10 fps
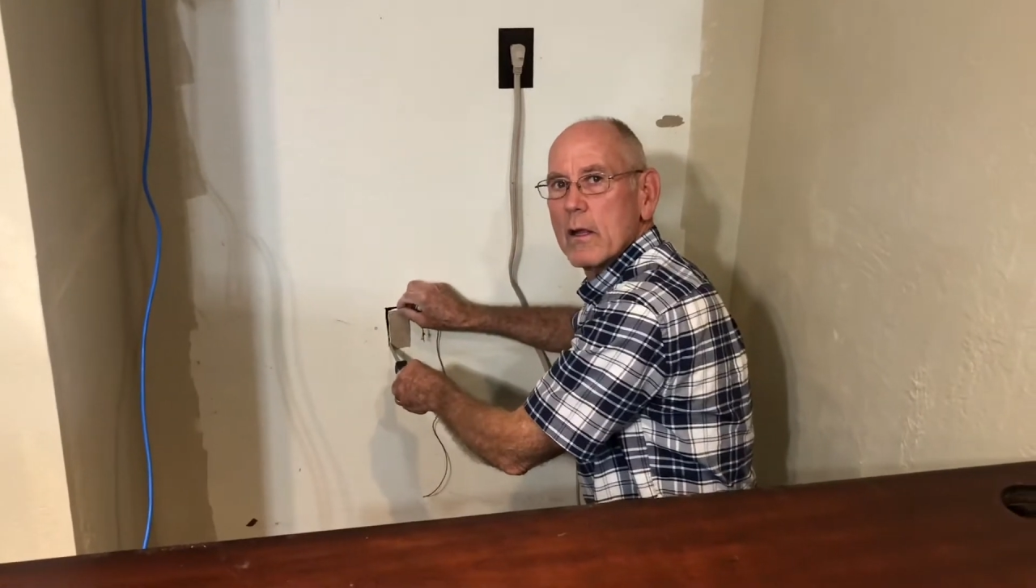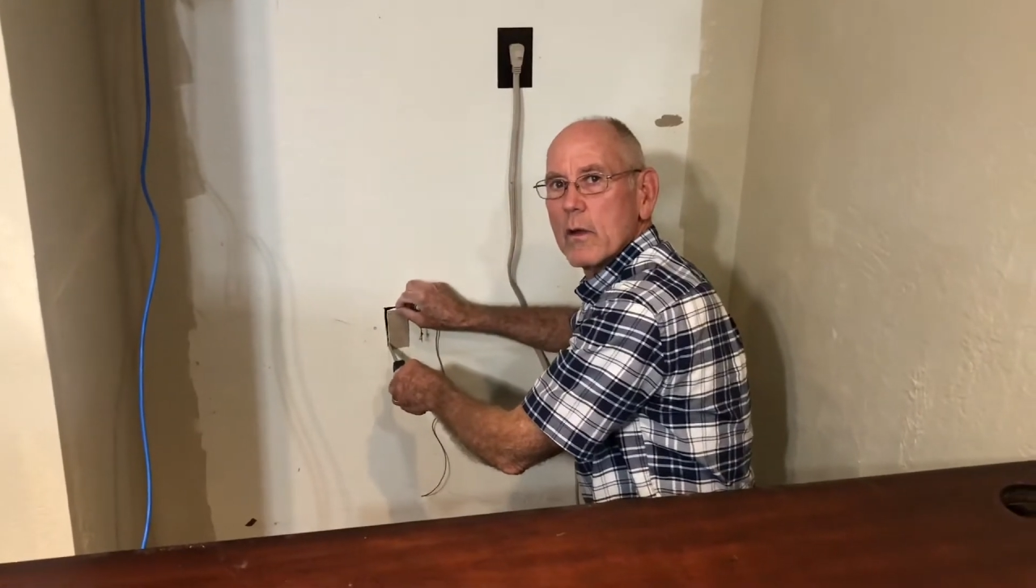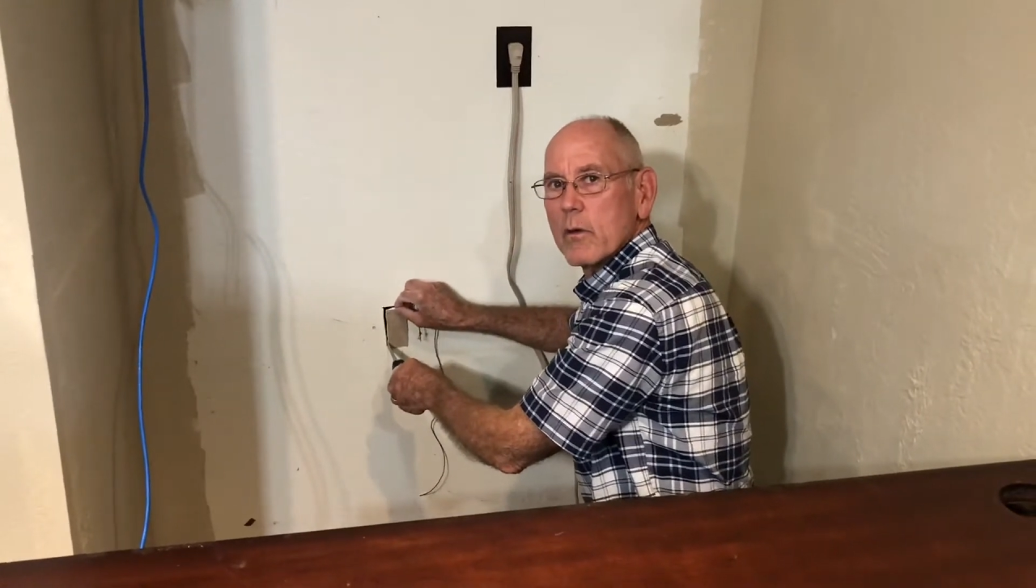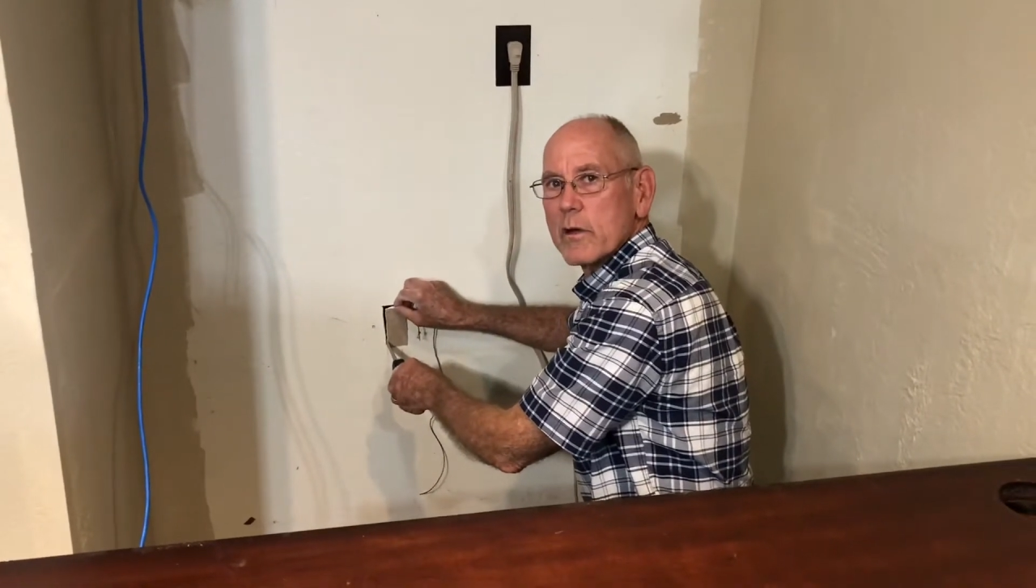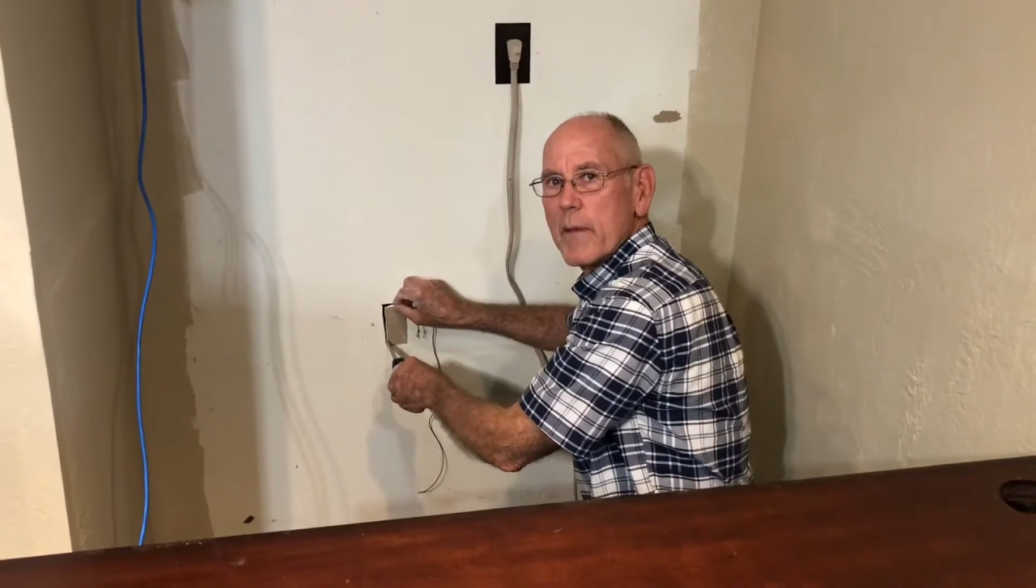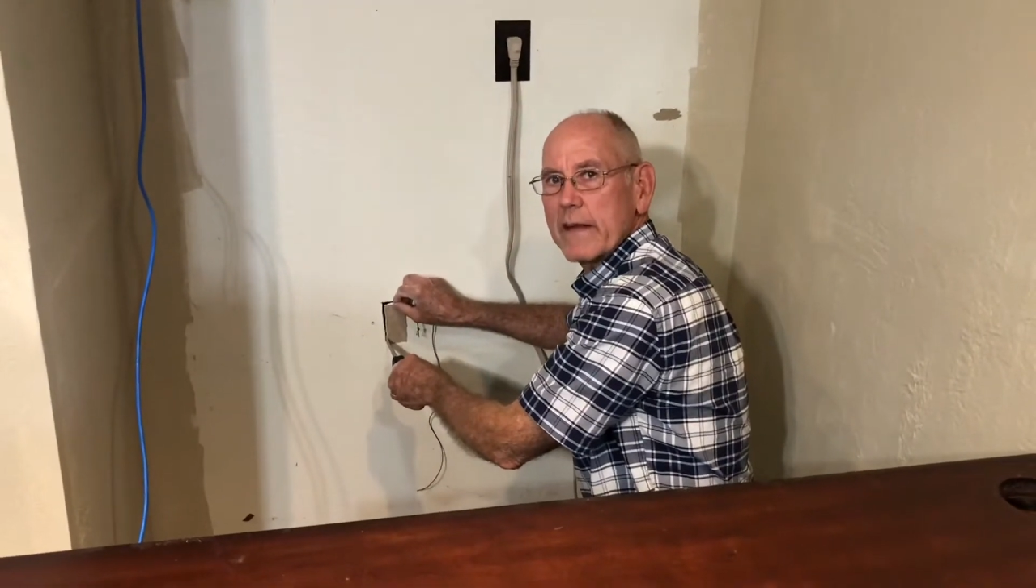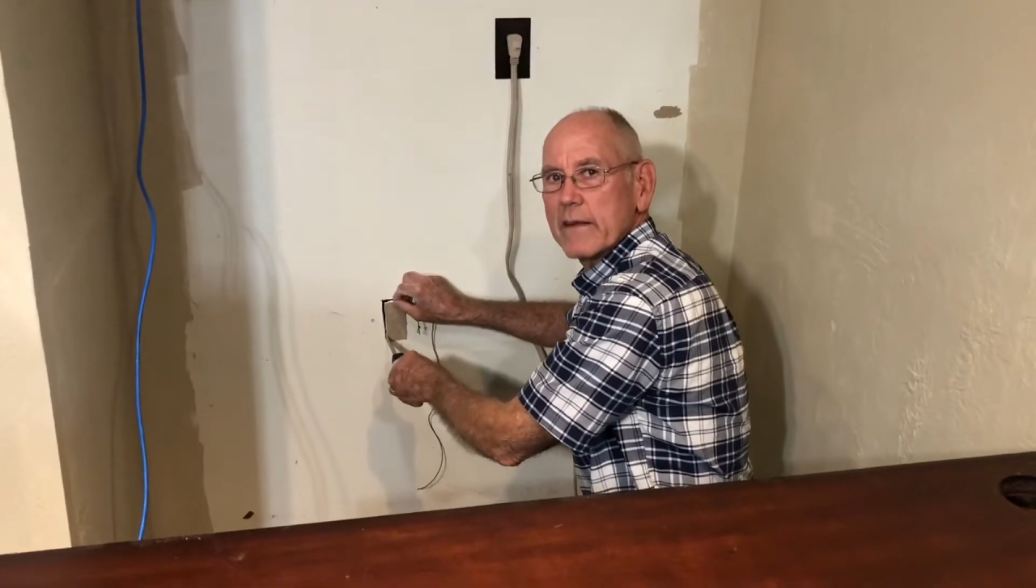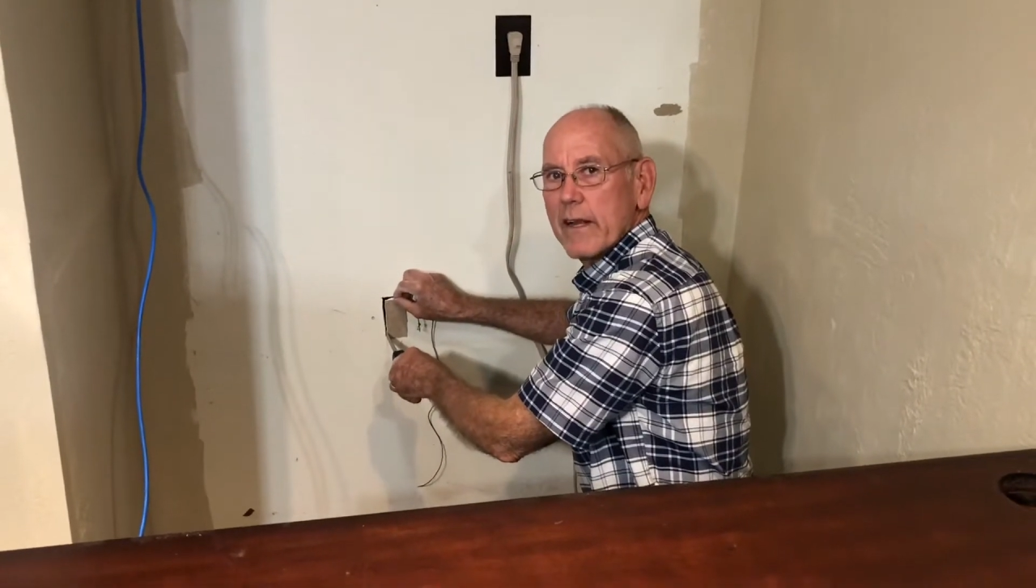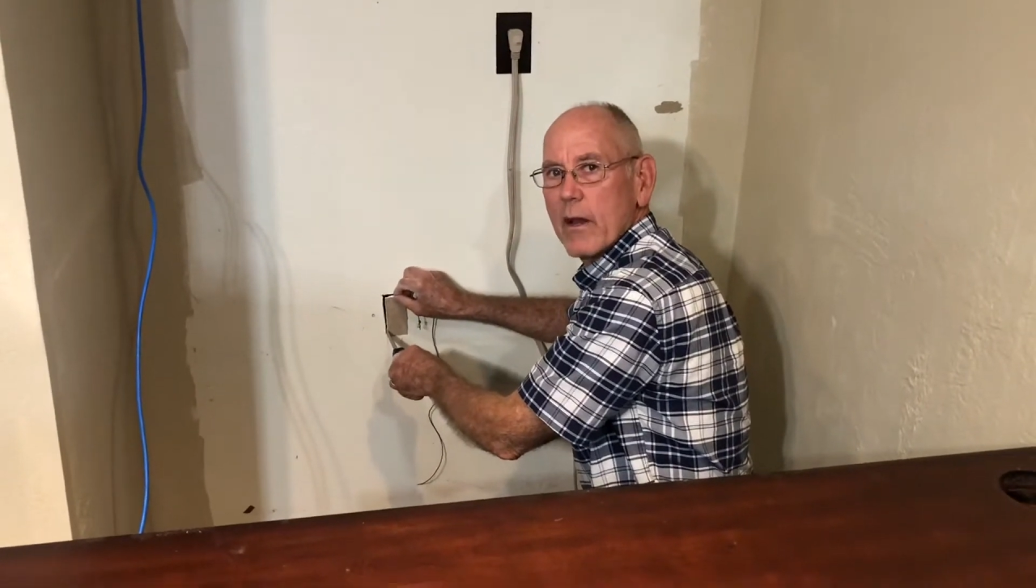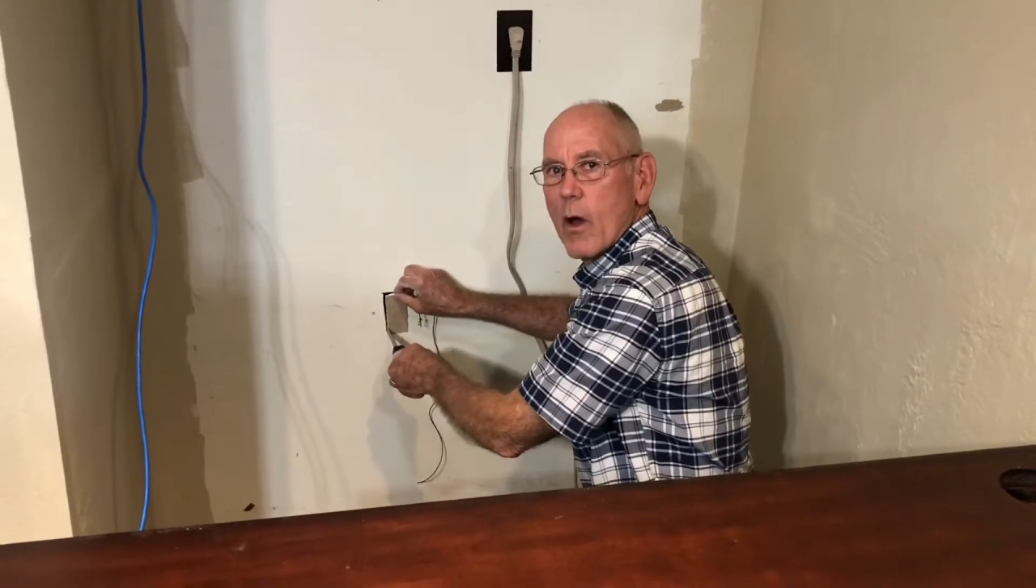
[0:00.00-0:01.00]
When you make a
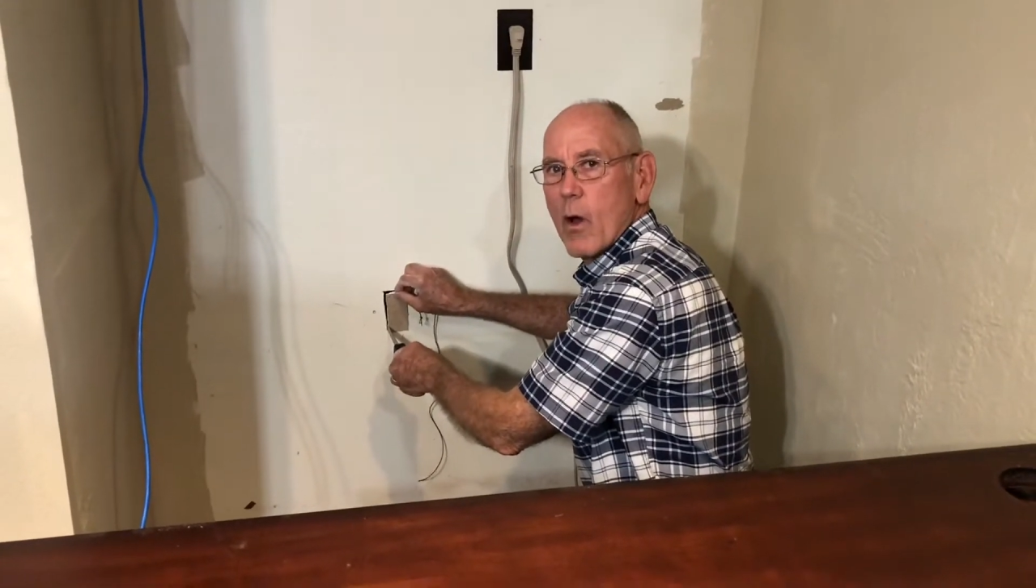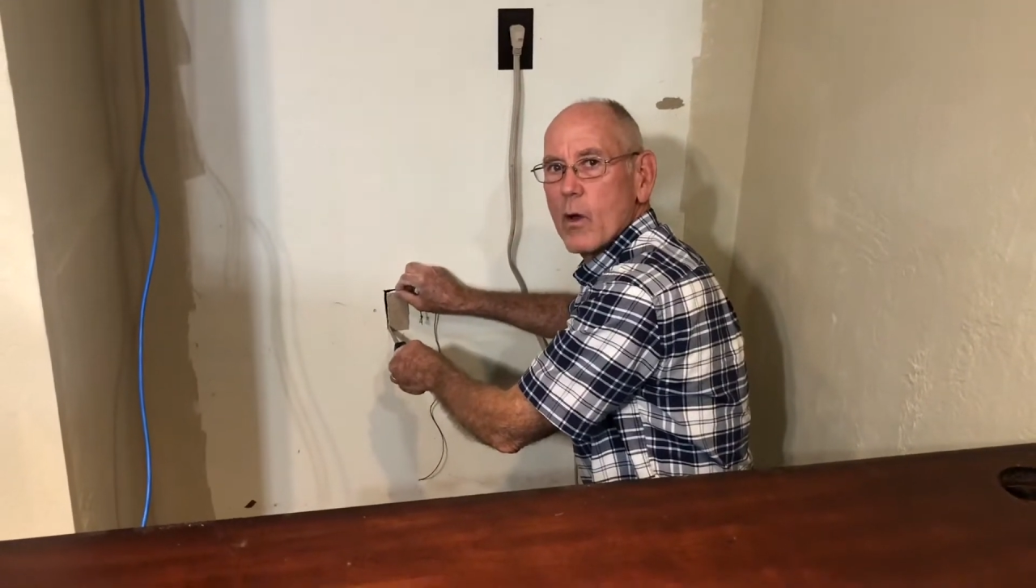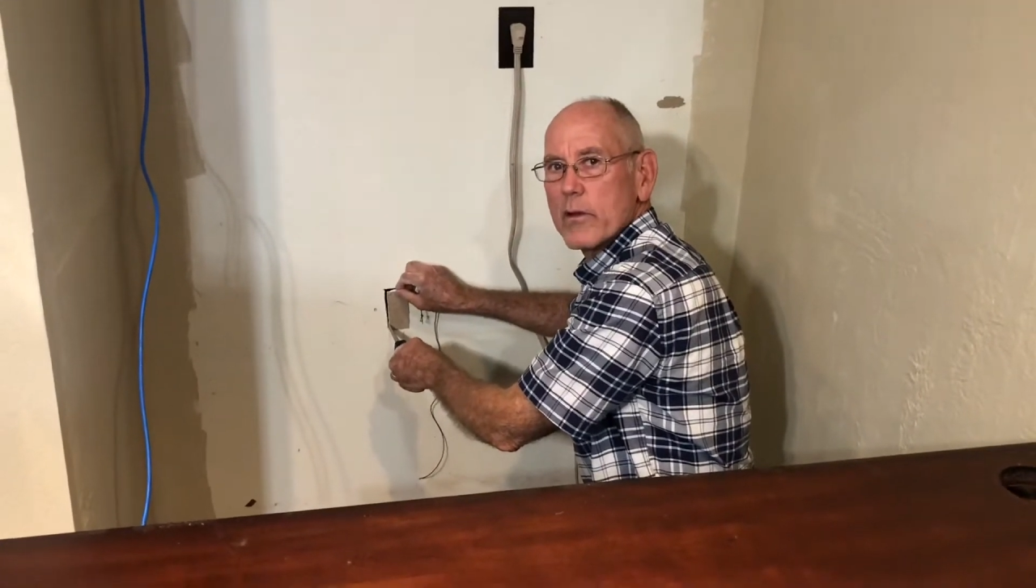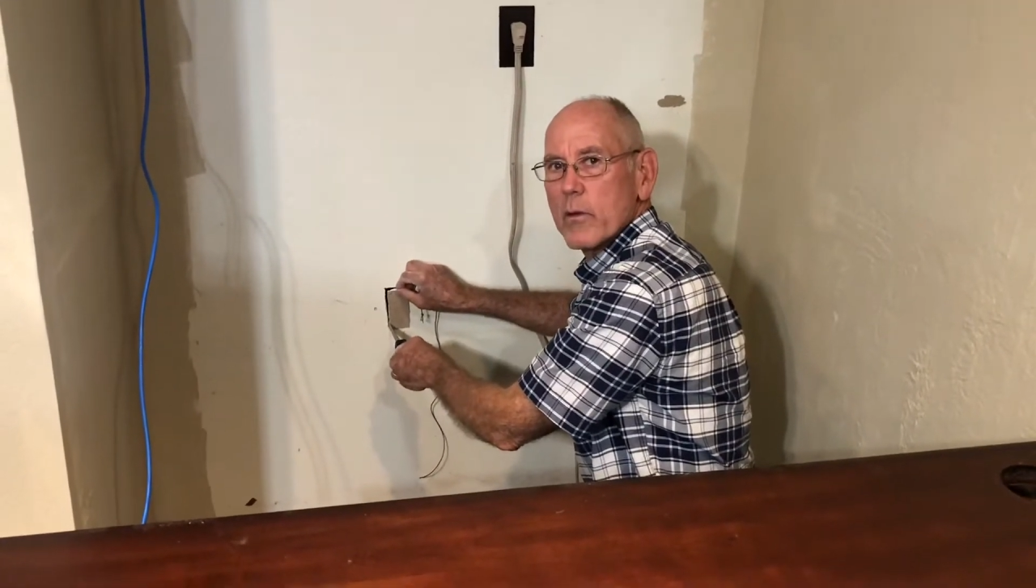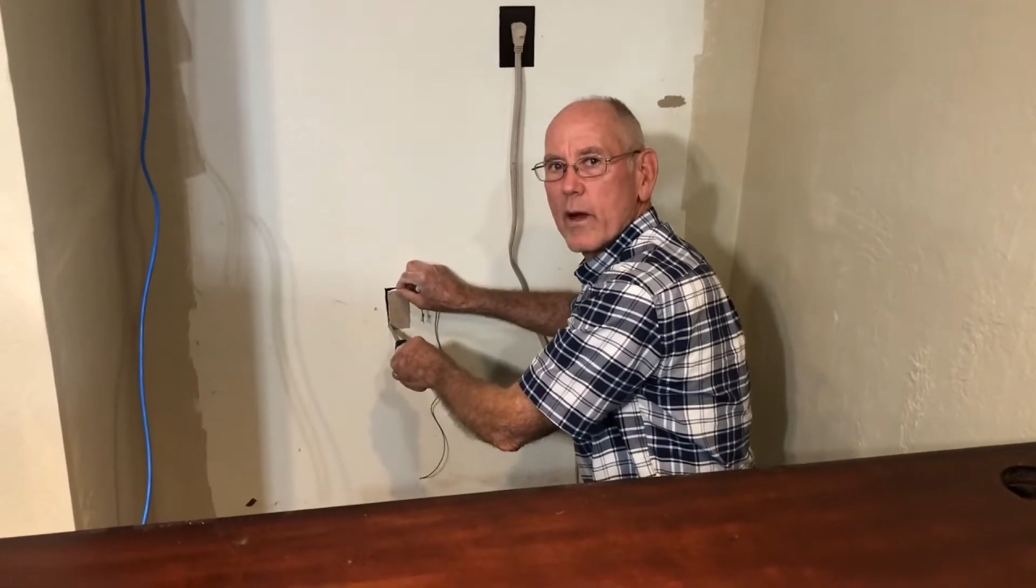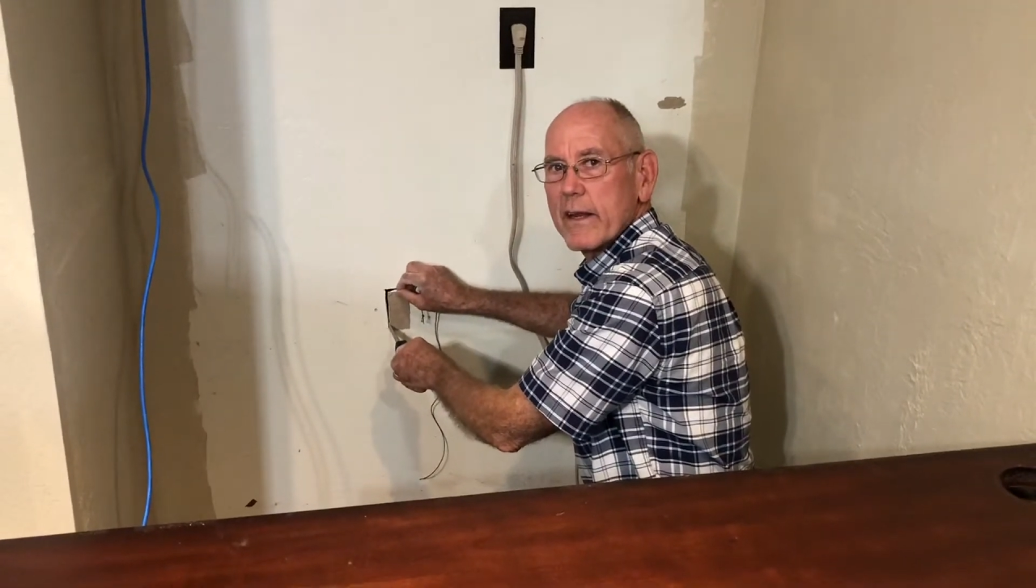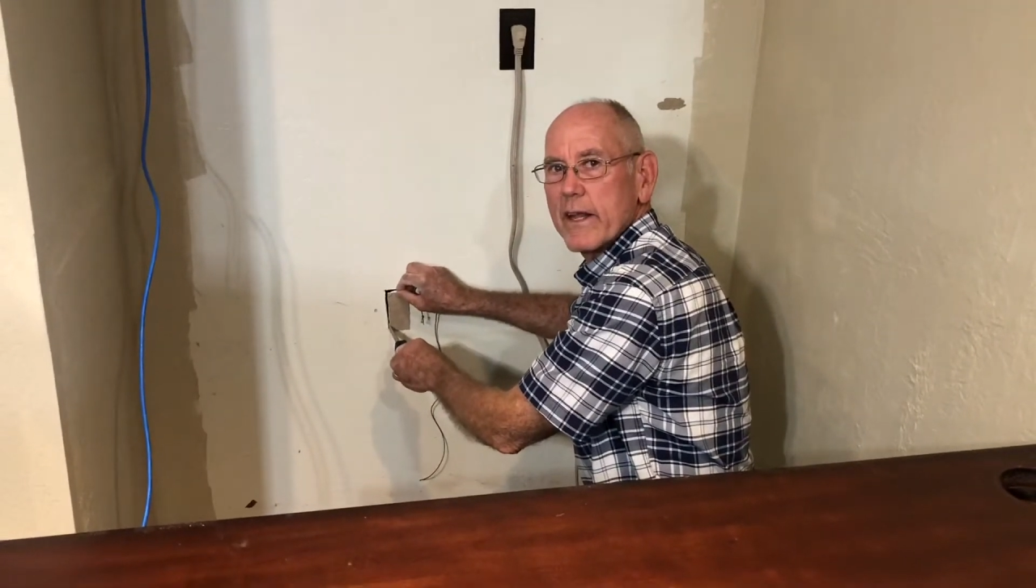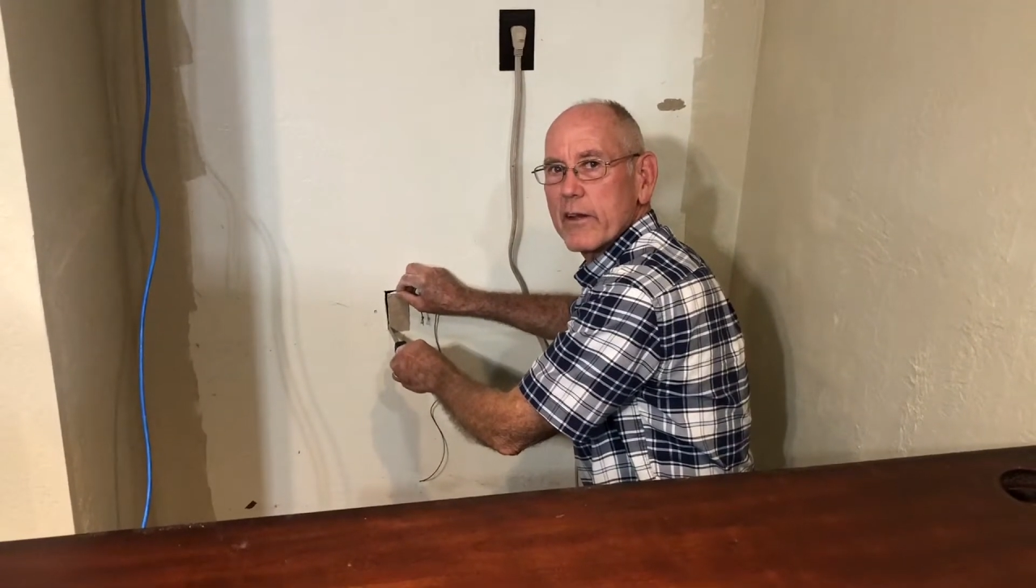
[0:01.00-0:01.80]
little hole and you want to get a